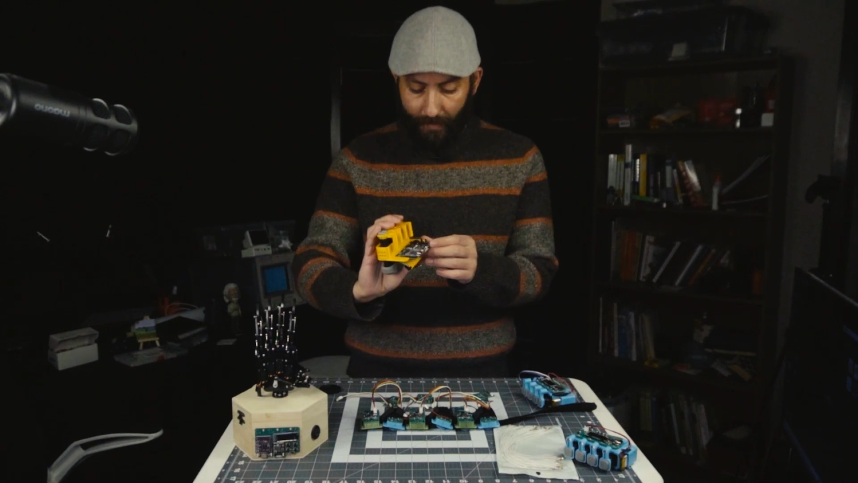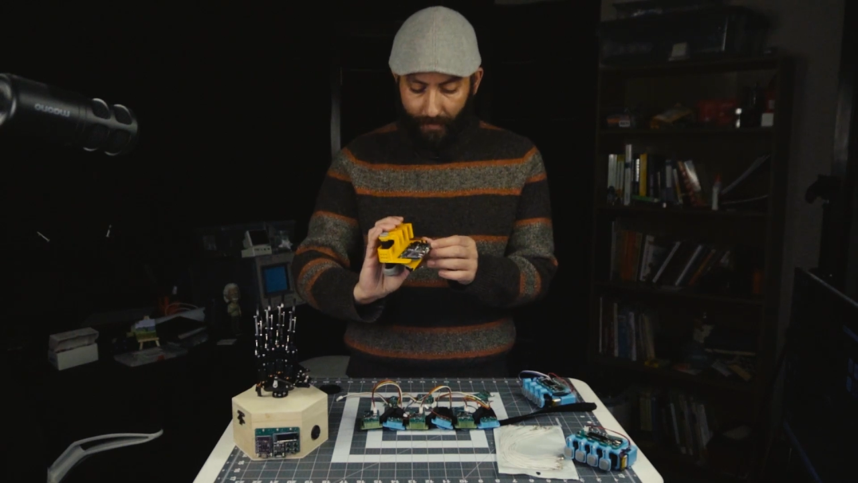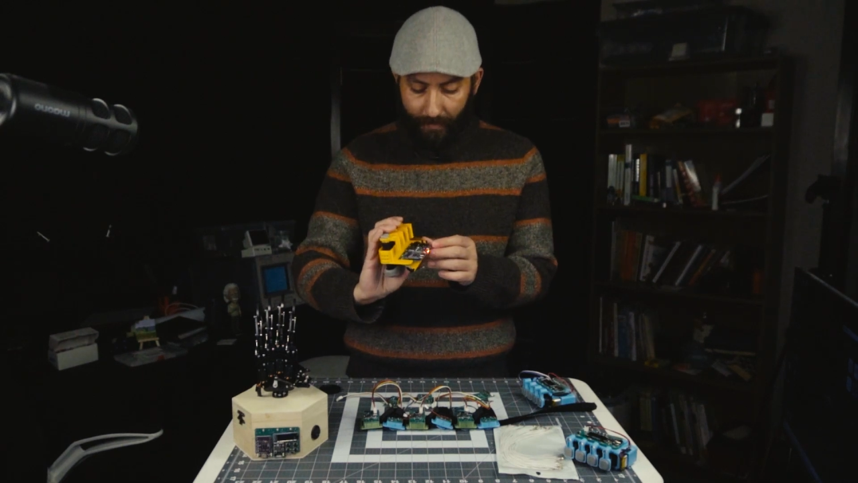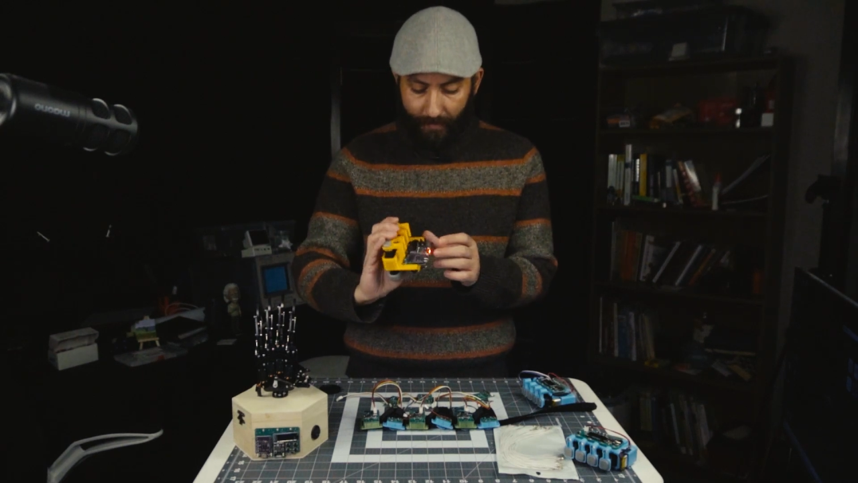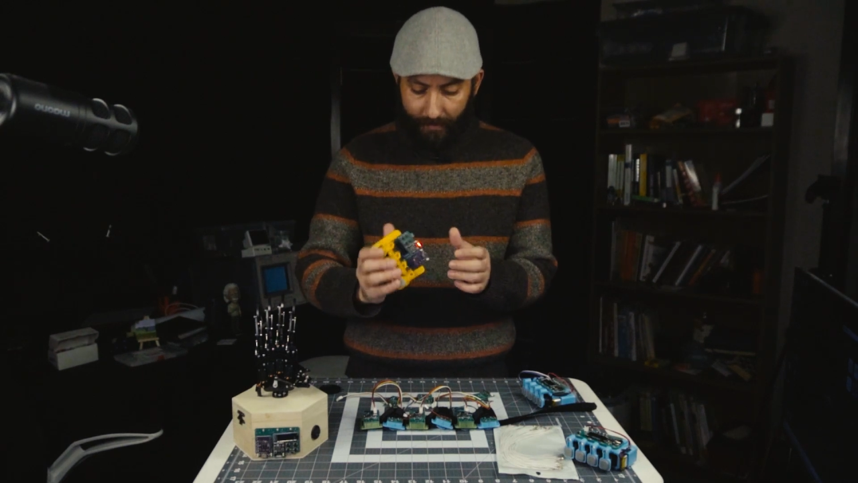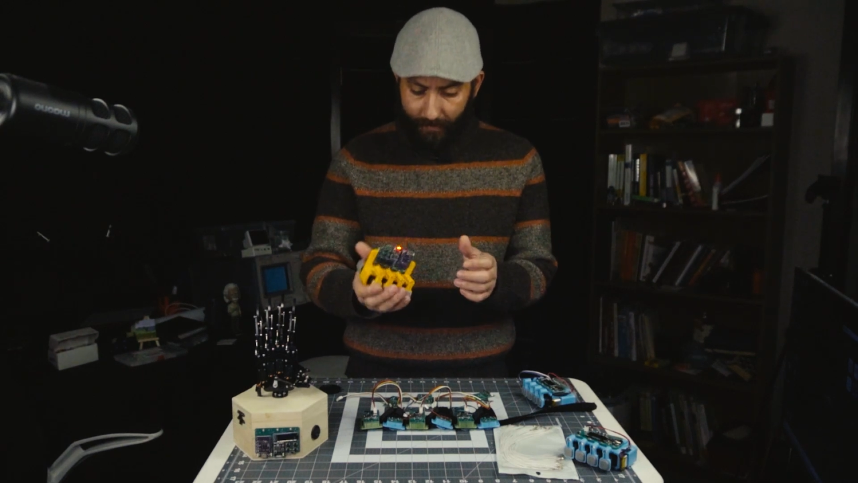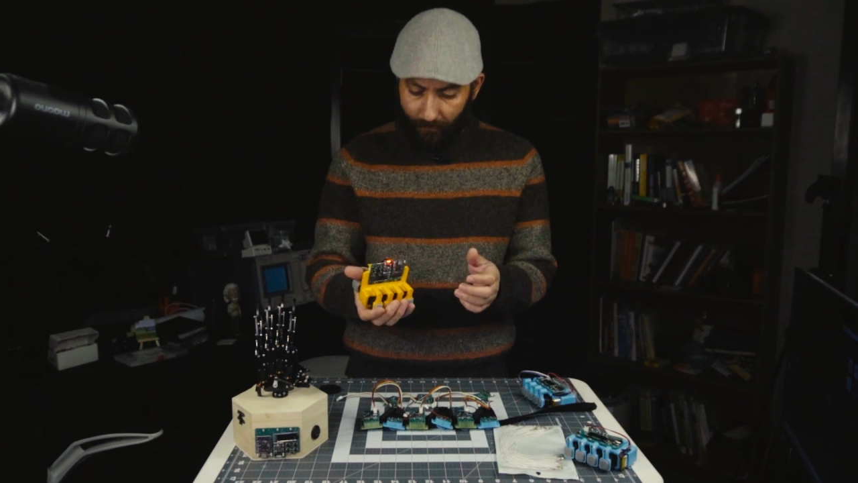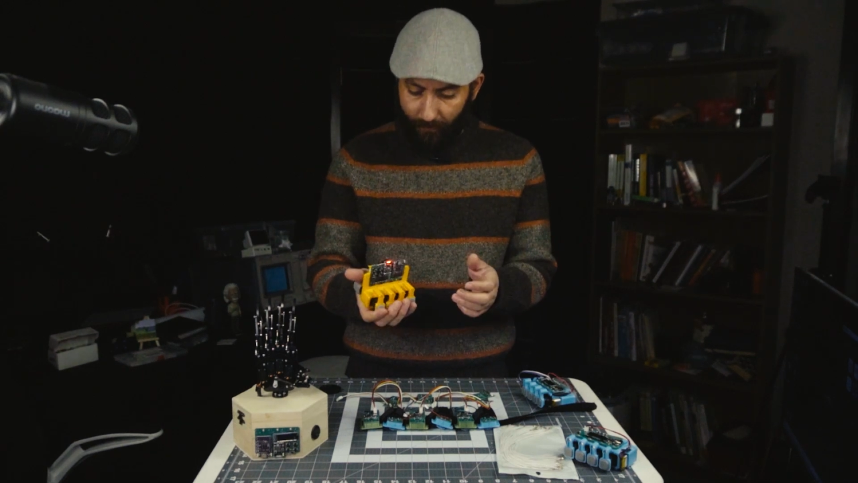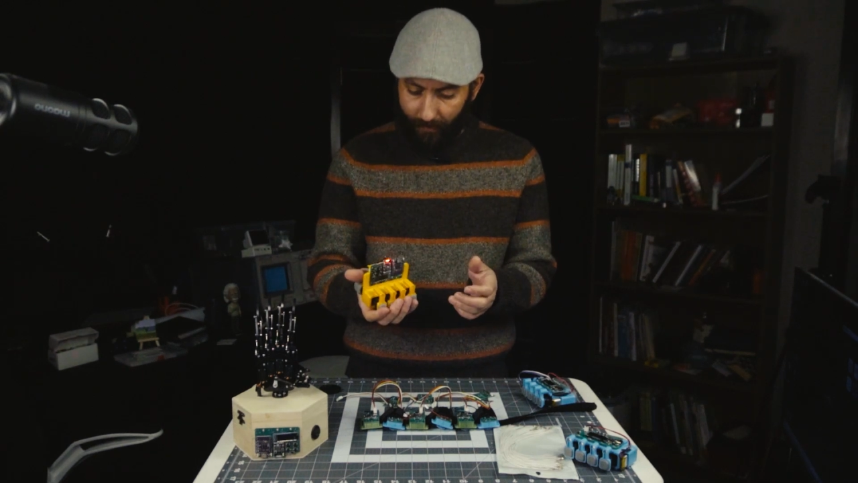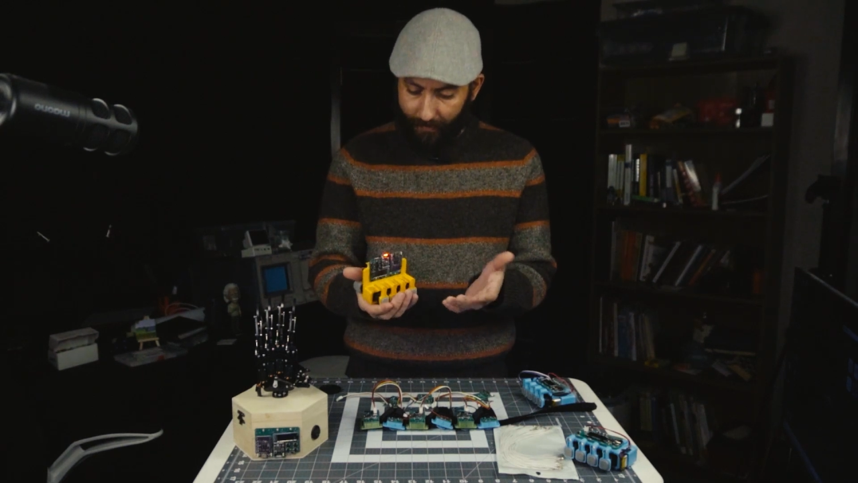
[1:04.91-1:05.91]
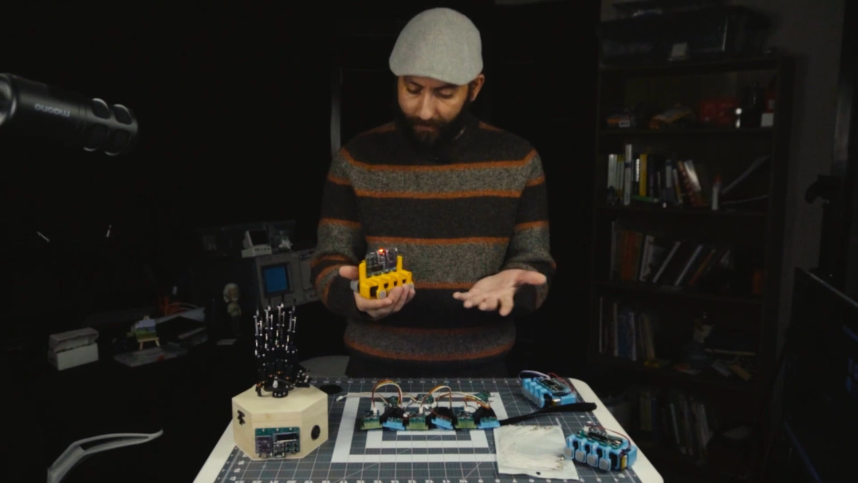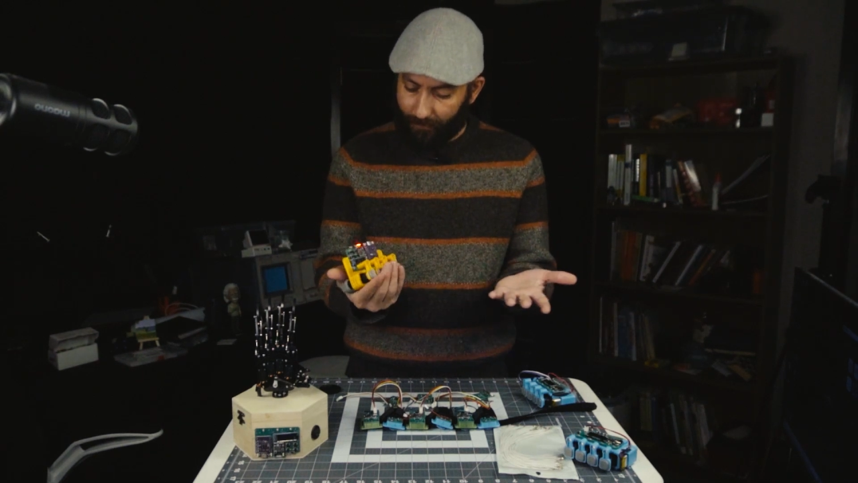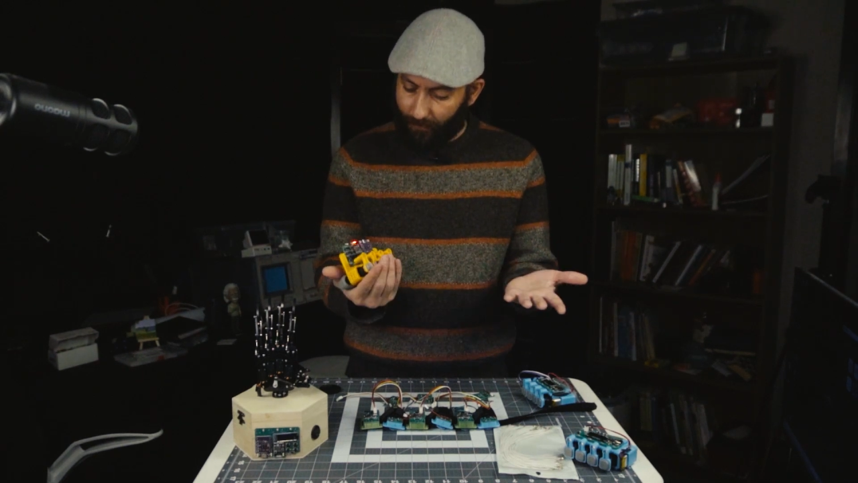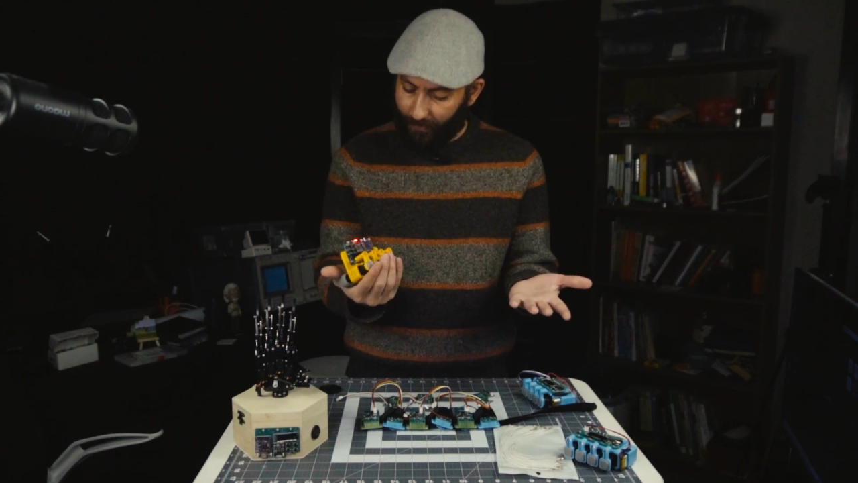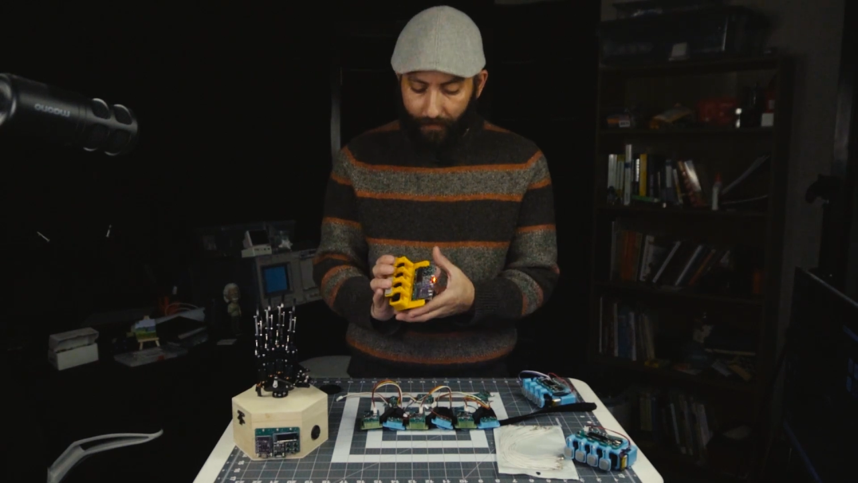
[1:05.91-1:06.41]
it still works, of course,